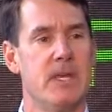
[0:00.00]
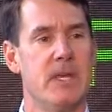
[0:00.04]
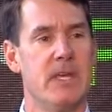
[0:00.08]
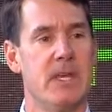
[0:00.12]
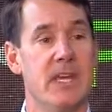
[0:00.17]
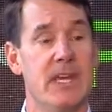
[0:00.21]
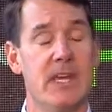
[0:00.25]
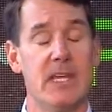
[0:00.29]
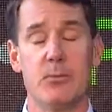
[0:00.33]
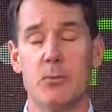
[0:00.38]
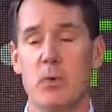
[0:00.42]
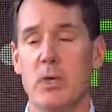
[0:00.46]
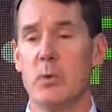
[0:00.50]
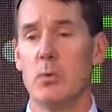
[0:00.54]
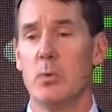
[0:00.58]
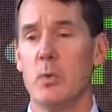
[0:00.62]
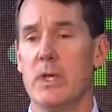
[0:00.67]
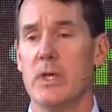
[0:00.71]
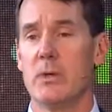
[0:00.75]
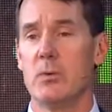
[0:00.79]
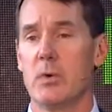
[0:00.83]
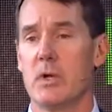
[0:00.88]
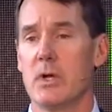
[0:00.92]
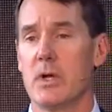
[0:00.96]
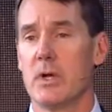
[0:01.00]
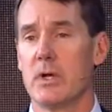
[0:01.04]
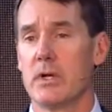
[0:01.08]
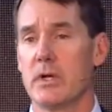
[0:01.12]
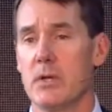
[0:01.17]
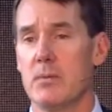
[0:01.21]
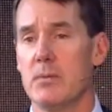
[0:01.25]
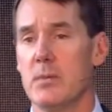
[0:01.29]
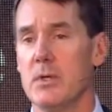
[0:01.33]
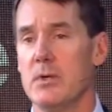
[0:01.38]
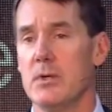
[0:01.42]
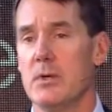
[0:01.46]
And we win when our
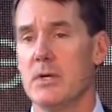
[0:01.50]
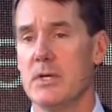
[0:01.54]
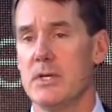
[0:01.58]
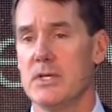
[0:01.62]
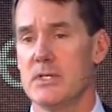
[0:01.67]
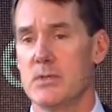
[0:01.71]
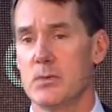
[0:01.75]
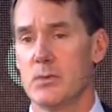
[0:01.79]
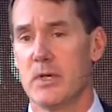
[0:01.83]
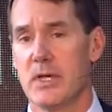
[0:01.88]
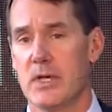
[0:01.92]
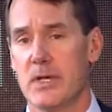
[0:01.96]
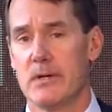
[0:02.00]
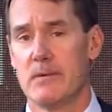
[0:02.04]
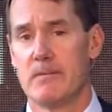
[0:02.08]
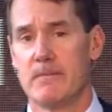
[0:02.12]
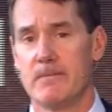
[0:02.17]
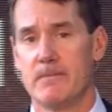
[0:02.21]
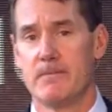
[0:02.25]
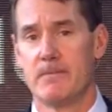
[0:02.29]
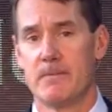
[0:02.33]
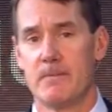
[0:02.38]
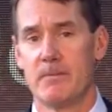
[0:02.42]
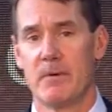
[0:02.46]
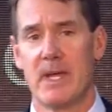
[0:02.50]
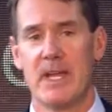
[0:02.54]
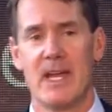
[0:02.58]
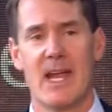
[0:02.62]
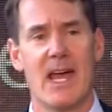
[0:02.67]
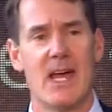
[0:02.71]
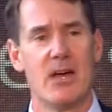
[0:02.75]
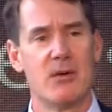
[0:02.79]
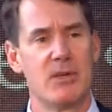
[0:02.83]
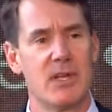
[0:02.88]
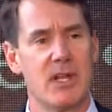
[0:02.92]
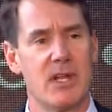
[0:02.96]
communities win, right?
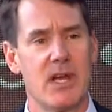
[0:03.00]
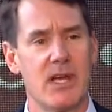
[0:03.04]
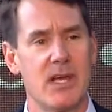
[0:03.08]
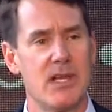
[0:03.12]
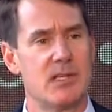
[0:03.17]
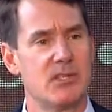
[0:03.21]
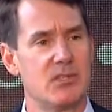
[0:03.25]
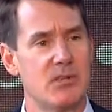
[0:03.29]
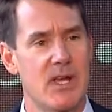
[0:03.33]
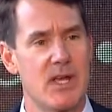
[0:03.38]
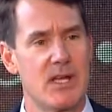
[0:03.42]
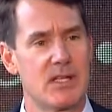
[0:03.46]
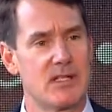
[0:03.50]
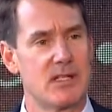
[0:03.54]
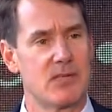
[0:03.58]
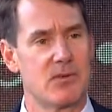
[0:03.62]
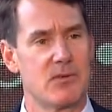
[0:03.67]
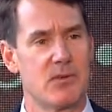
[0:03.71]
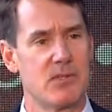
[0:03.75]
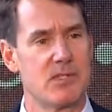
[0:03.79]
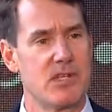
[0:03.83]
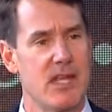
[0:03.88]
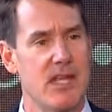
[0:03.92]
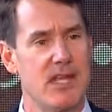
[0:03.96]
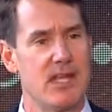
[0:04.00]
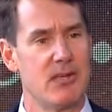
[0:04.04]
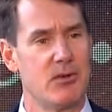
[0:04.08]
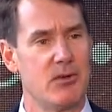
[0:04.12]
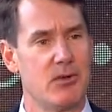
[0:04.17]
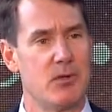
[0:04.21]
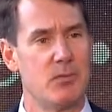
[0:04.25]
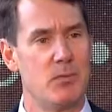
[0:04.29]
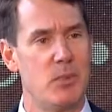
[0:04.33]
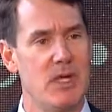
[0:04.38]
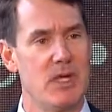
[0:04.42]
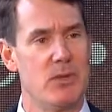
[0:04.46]
How can I attract and retain
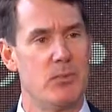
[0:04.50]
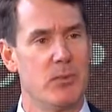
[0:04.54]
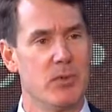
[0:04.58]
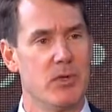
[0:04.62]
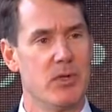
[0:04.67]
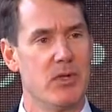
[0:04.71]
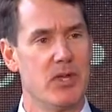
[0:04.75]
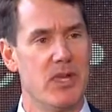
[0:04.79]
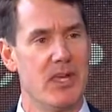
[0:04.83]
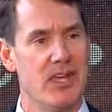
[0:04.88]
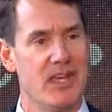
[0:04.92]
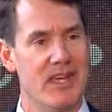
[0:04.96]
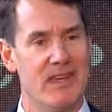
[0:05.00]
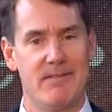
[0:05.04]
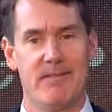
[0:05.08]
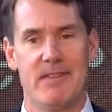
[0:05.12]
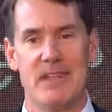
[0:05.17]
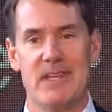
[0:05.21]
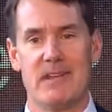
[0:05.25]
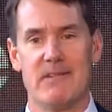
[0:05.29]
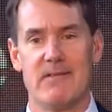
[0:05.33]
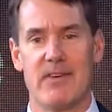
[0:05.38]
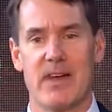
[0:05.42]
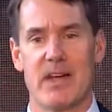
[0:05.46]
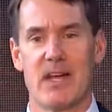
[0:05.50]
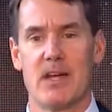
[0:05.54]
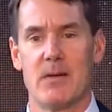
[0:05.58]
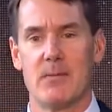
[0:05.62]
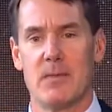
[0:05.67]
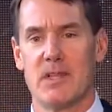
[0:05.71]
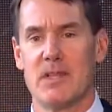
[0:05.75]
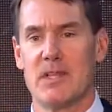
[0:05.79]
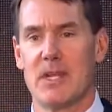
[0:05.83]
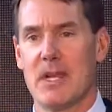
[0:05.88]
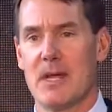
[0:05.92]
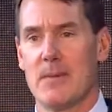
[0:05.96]
good people if the
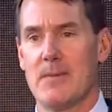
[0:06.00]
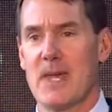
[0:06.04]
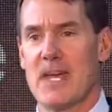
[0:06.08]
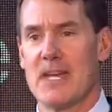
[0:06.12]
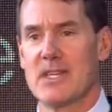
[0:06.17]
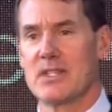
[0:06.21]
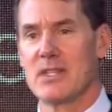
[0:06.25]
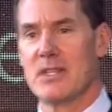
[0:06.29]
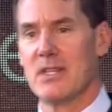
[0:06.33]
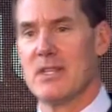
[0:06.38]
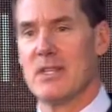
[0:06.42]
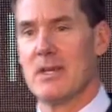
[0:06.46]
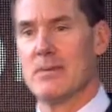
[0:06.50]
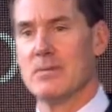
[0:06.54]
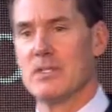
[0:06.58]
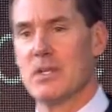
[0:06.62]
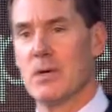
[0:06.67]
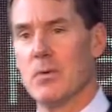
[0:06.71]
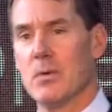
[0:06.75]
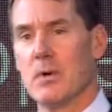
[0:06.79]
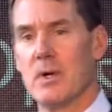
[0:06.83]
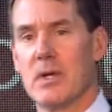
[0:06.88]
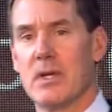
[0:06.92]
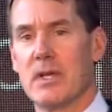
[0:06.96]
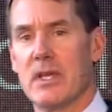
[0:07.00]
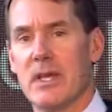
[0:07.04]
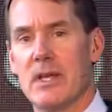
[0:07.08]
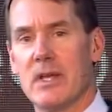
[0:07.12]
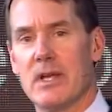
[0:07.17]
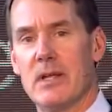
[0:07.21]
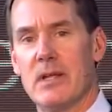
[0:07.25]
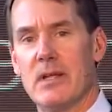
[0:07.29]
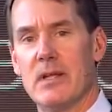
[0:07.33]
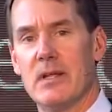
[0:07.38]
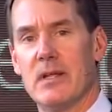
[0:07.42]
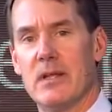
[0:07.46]
environment that I'm asking them to work in
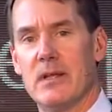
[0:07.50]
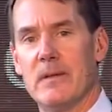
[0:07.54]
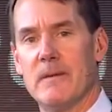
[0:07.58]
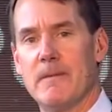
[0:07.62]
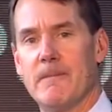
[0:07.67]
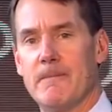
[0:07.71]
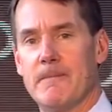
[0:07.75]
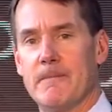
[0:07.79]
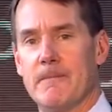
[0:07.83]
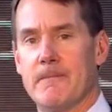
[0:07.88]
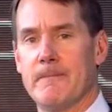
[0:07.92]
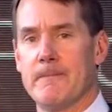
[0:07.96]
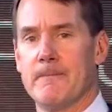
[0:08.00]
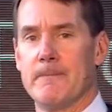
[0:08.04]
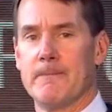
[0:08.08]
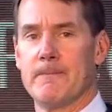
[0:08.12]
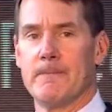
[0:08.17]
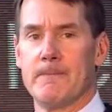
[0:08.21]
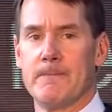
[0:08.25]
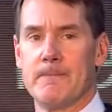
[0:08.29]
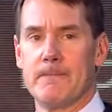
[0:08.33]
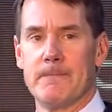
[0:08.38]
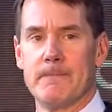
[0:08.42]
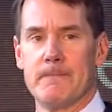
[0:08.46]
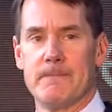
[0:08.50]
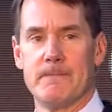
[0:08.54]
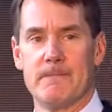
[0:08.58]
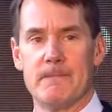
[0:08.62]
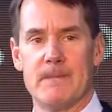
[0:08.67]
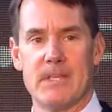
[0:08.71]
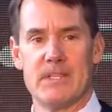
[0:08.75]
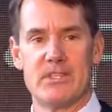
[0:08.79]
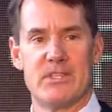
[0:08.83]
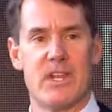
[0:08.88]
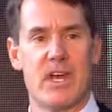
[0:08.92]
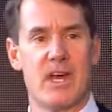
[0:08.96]

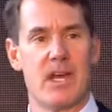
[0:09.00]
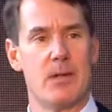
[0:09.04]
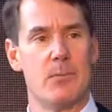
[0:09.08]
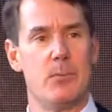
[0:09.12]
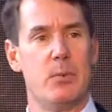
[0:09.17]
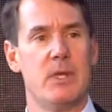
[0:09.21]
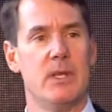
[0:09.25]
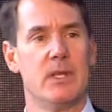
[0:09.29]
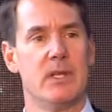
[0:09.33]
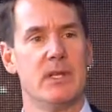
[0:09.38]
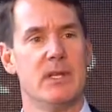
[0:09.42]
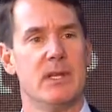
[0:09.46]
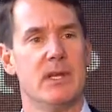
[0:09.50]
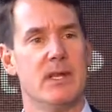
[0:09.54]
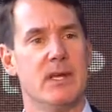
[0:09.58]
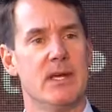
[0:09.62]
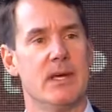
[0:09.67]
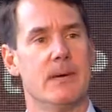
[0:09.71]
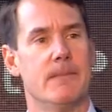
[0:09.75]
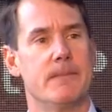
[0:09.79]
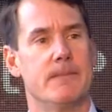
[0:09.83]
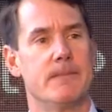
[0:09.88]
is not appealing to them?